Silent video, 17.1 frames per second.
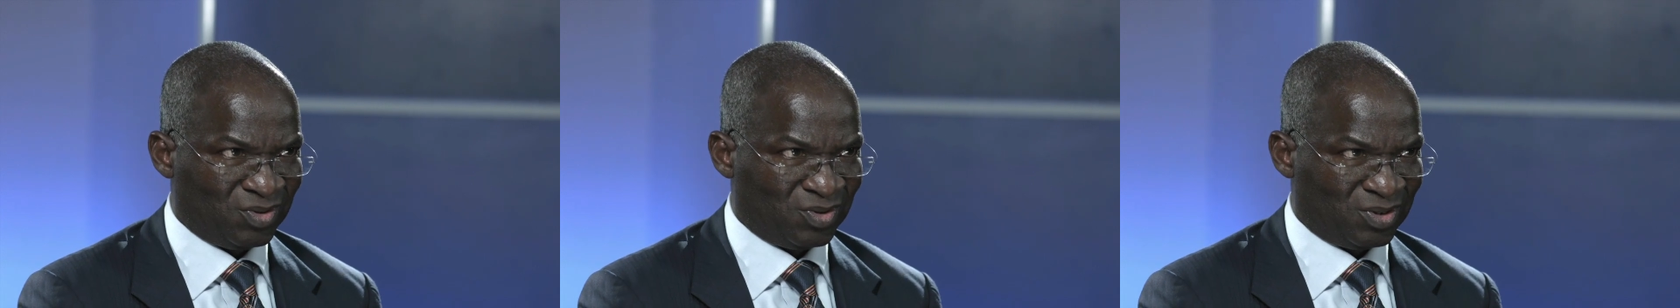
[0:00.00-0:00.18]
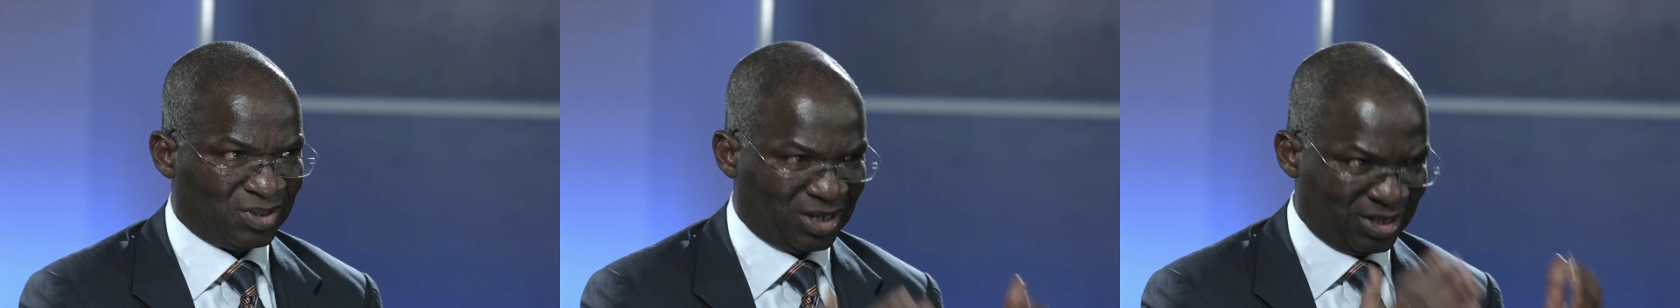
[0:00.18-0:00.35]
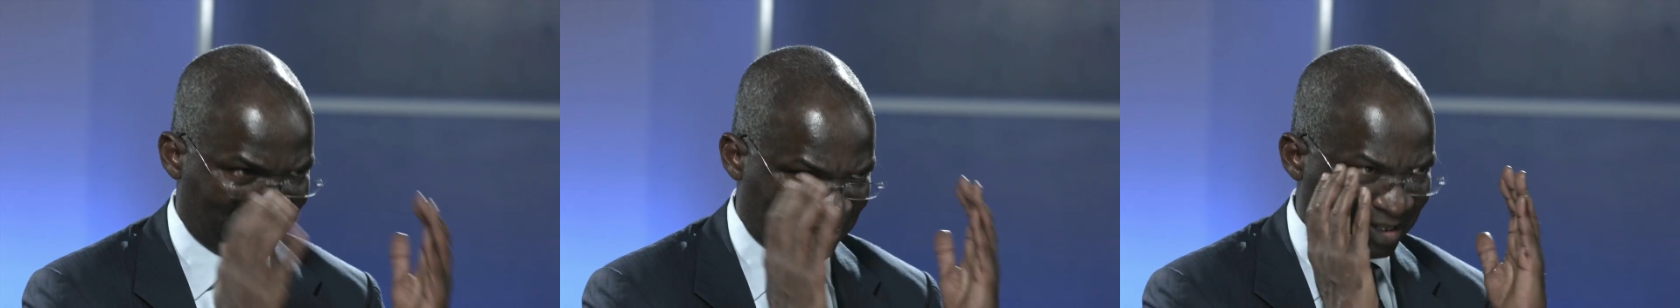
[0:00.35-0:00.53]

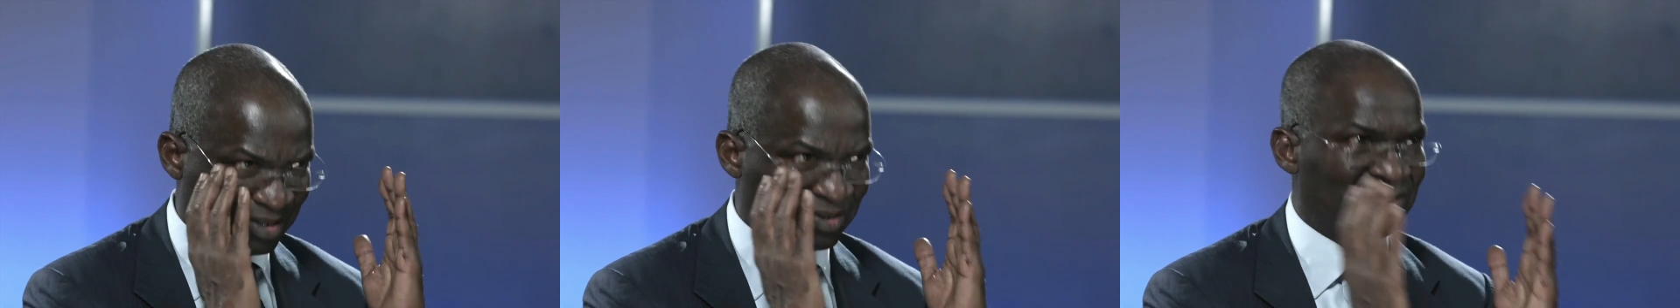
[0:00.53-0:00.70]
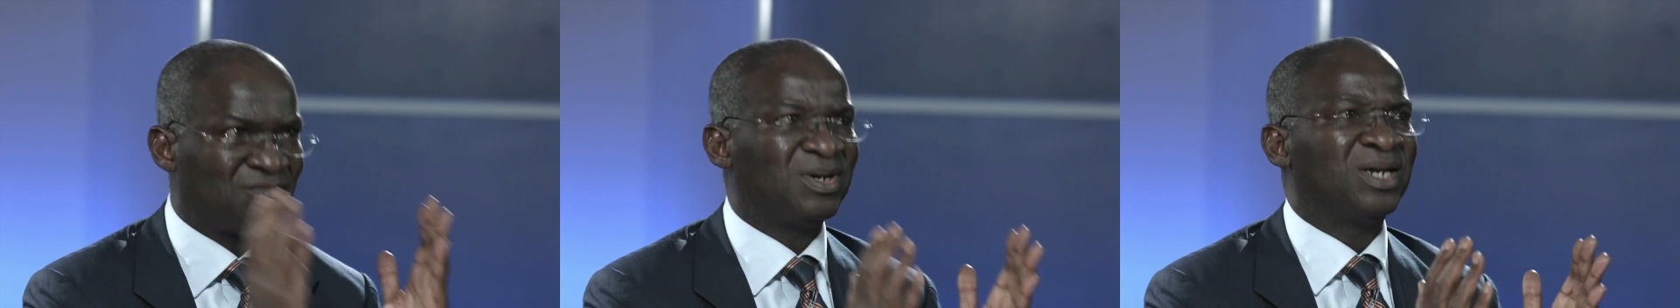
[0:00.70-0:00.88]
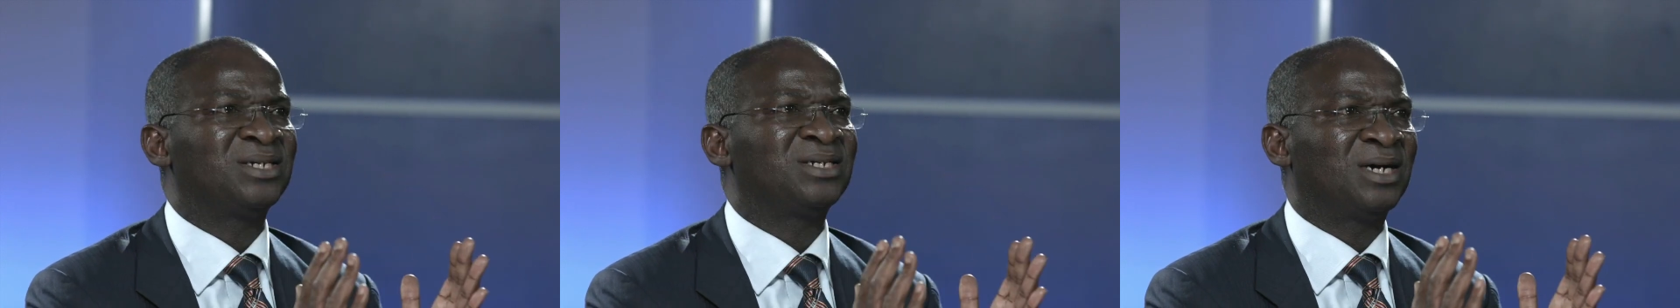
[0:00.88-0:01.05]
That's
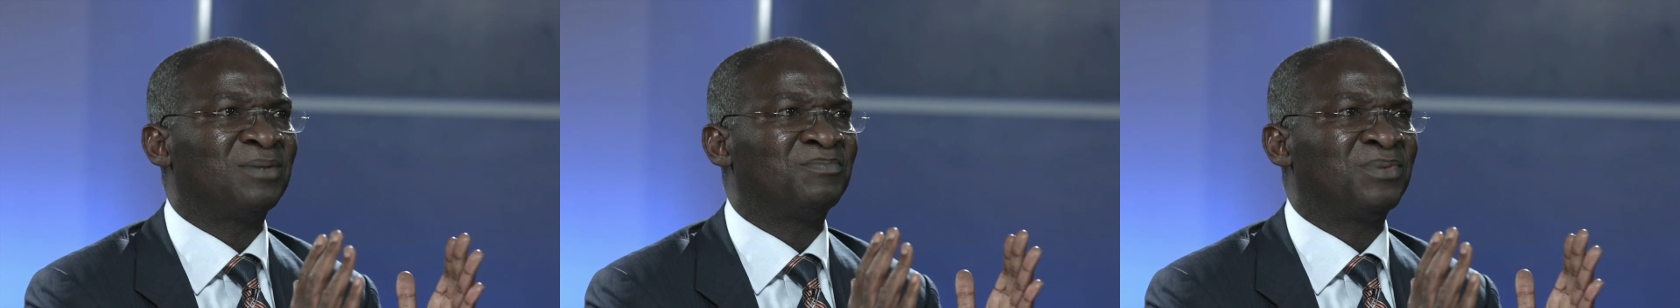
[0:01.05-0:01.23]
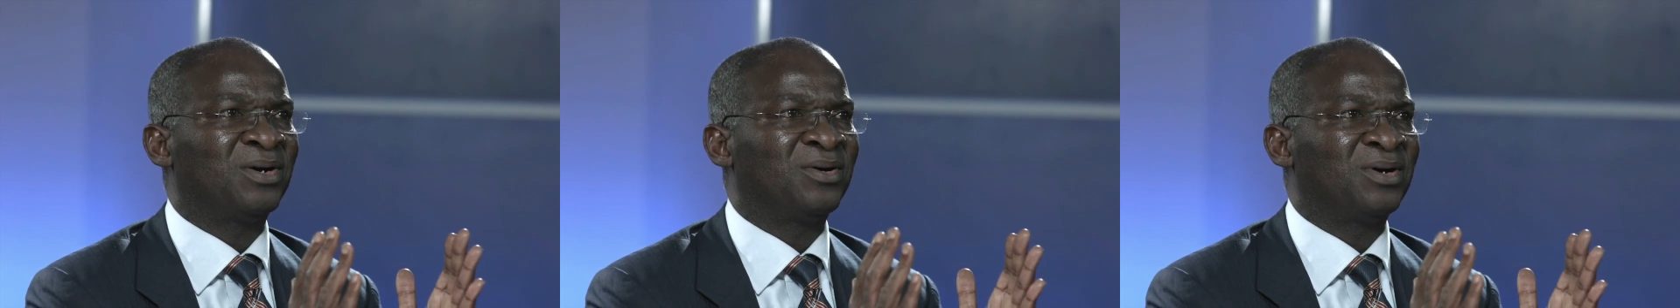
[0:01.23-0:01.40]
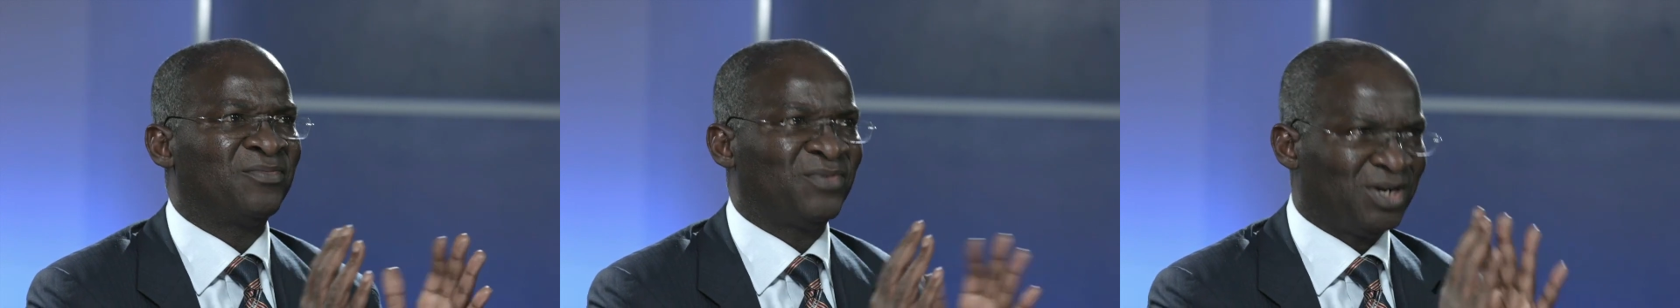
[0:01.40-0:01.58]
incremental
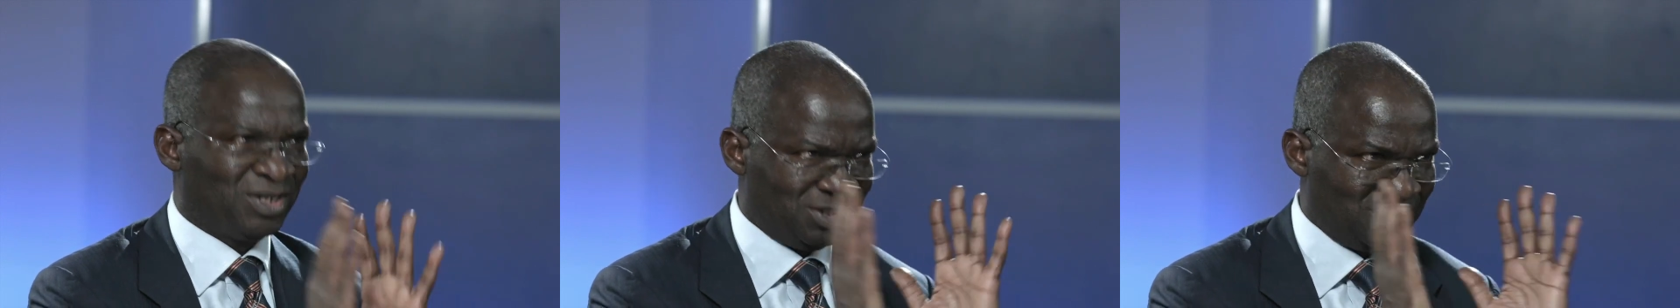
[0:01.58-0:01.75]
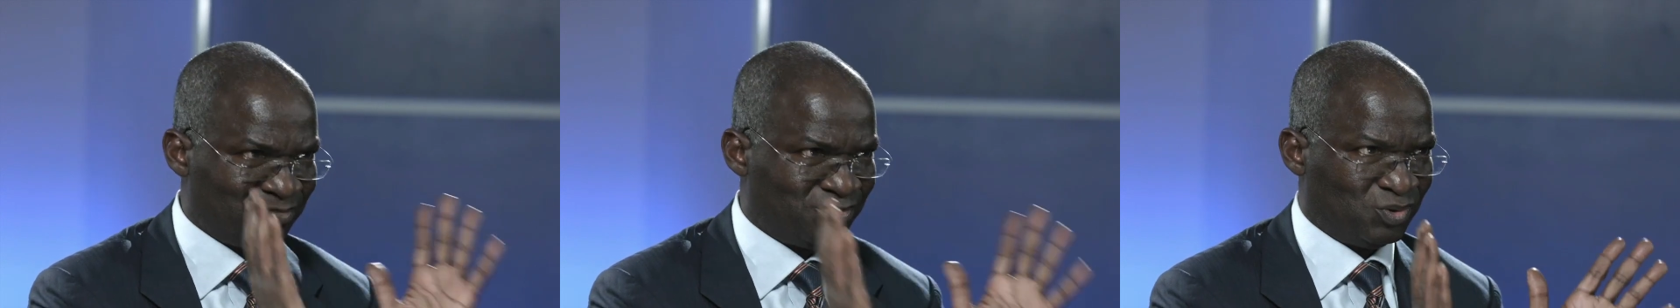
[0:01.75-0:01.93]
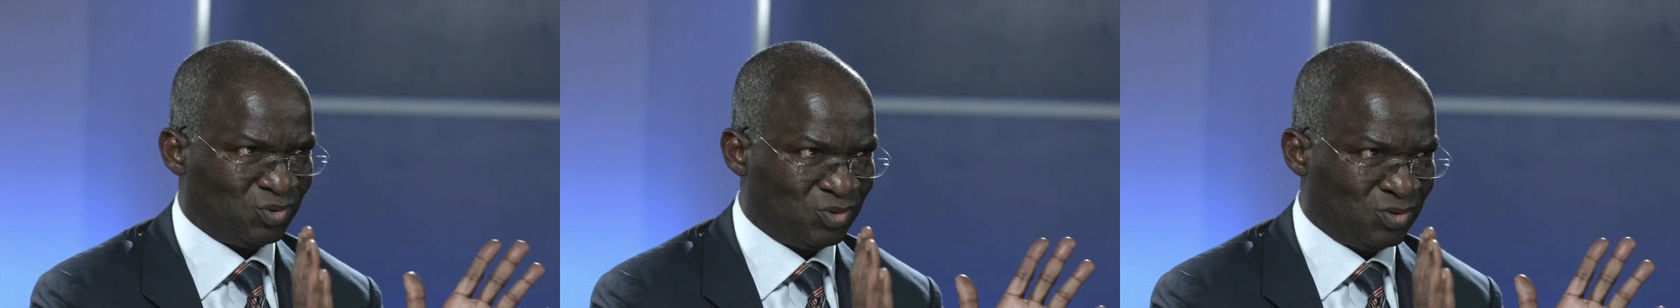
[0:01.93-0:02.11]
power. Very
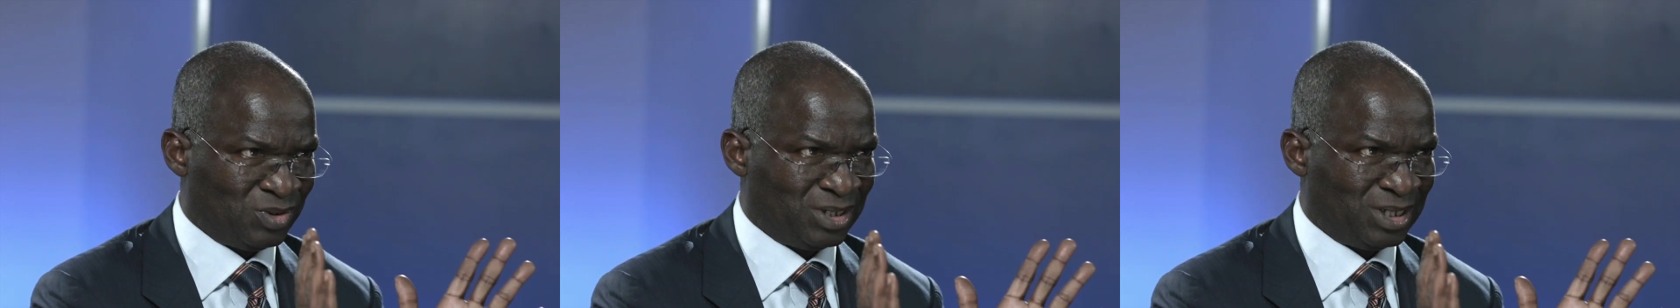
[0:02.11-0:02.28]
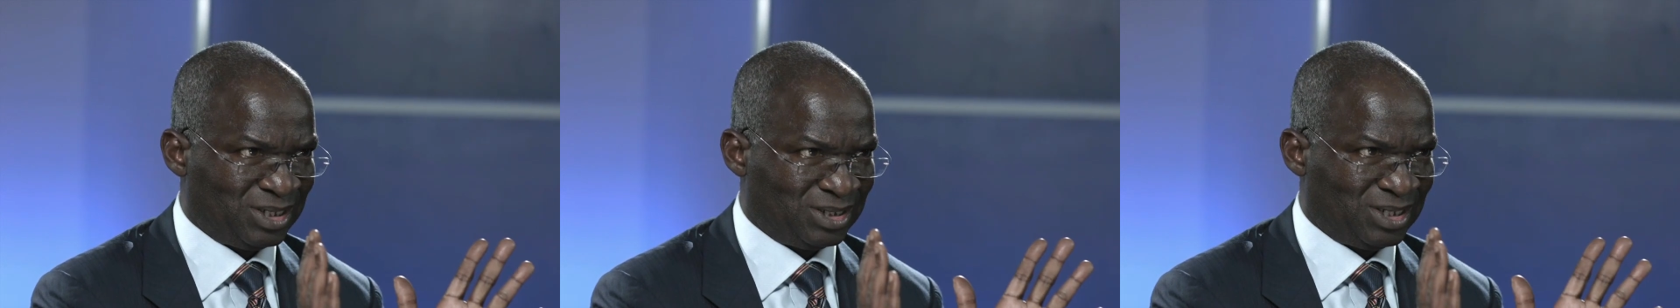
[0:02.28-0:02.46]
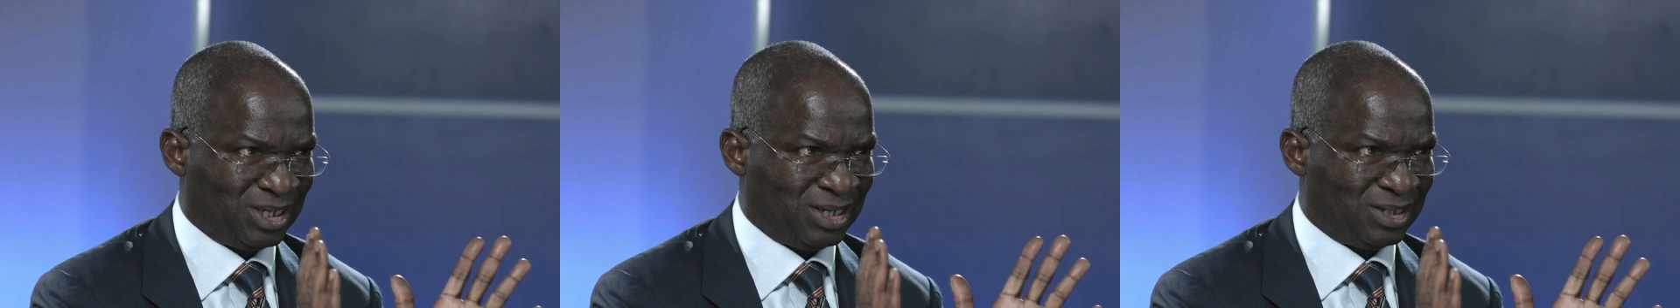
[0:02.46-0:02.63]
simple to
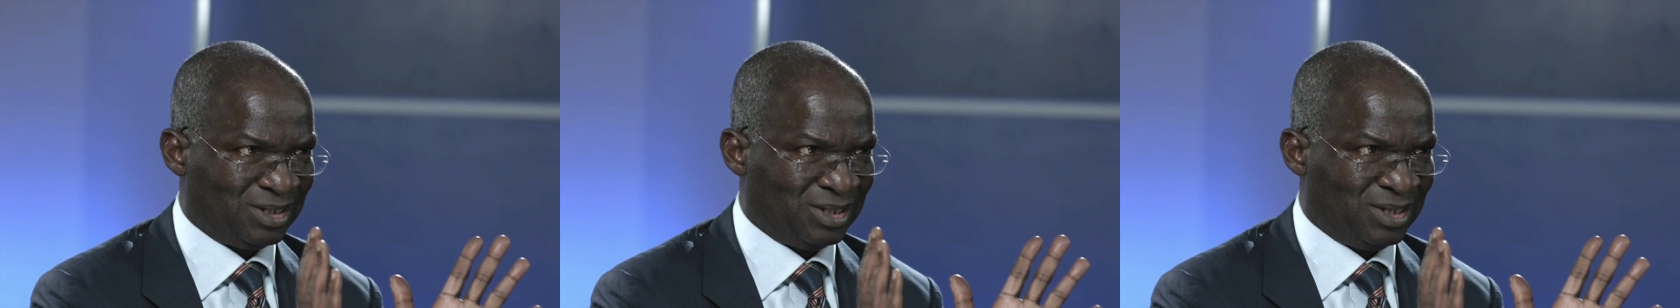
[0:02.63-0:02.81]
understand.